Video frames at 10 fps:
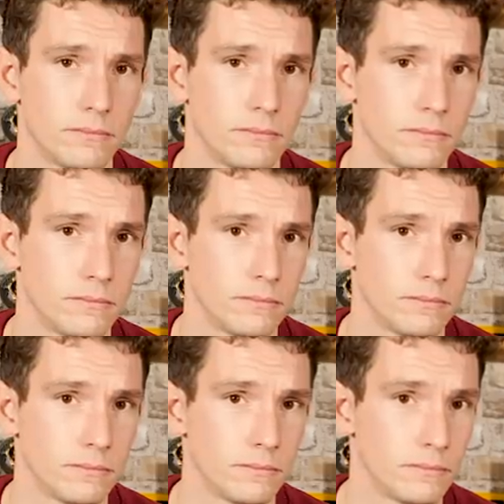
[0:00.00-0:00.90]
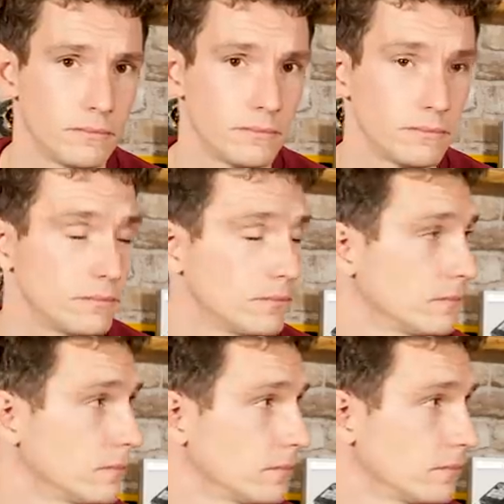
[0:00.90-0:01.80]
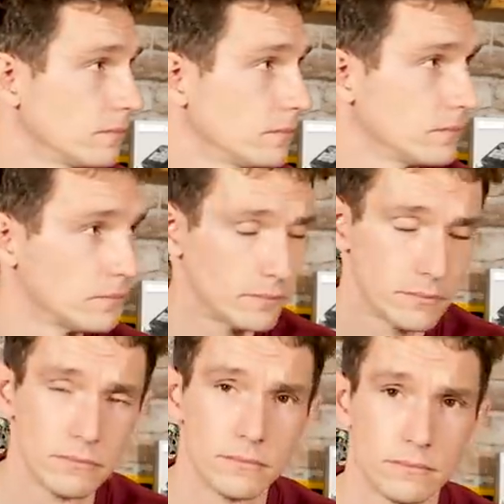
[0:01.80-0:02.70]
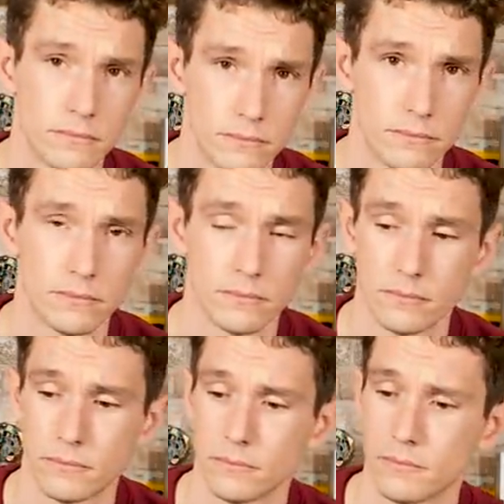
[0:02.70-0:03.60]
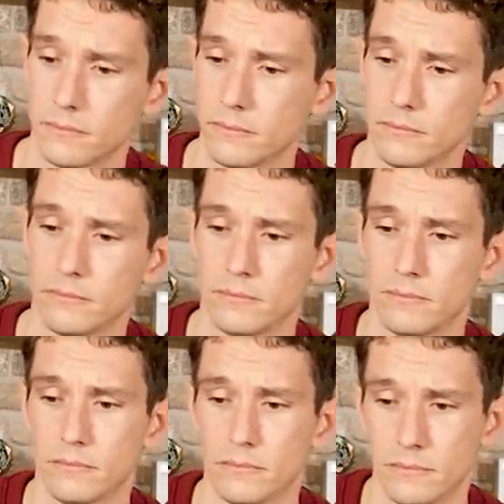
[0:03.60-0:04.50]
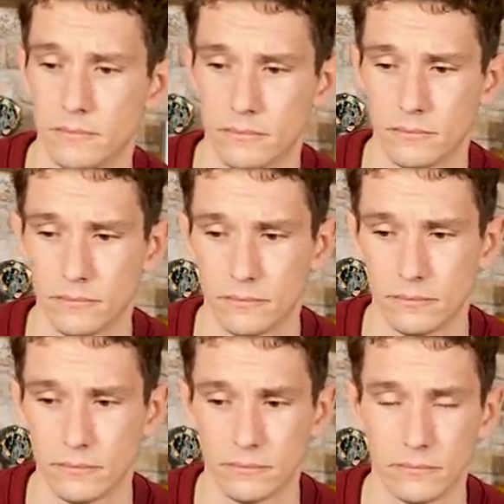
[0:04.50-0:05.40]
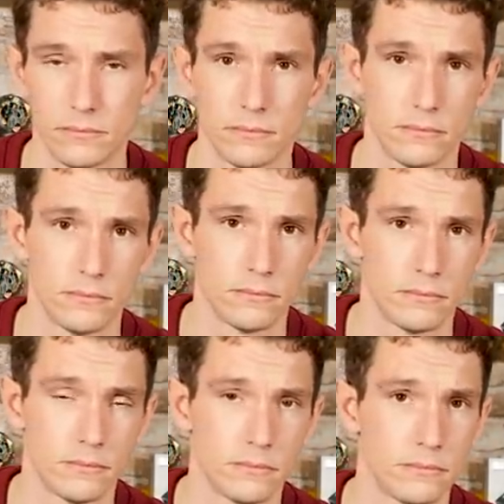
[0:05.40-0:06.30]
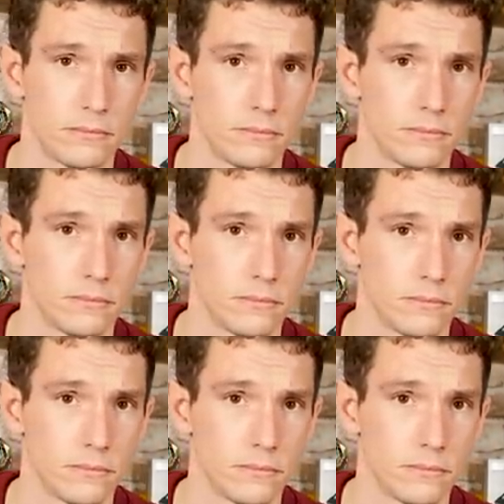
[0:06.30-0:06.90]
No words are spoken by the person on screen.